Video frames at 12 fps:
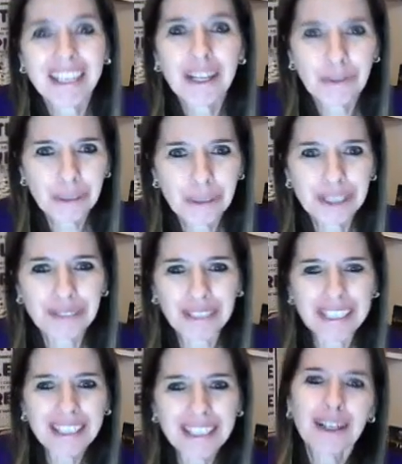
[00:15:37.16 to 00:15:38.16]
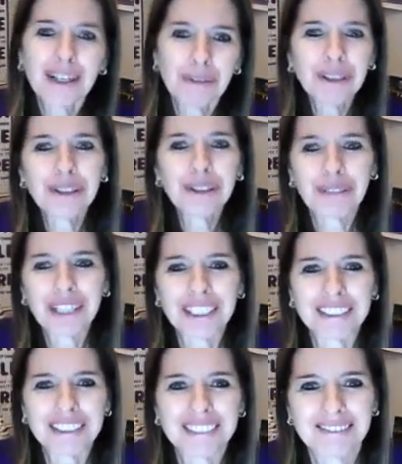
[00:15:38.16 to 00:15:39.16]
When you're ready, we'll go
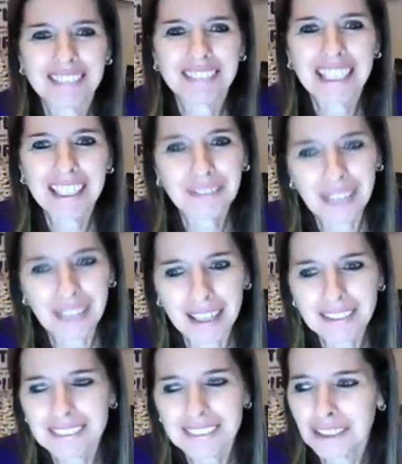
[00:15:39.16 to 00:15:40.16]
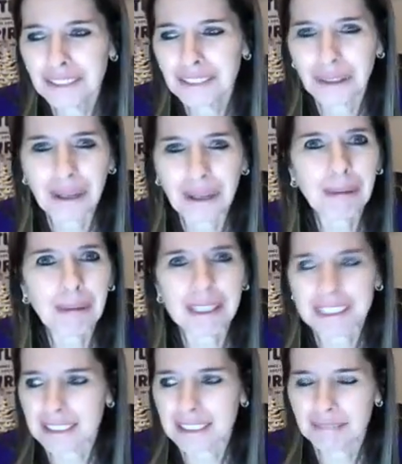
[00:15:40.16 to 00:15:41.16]
on. If not, you know how to pause it.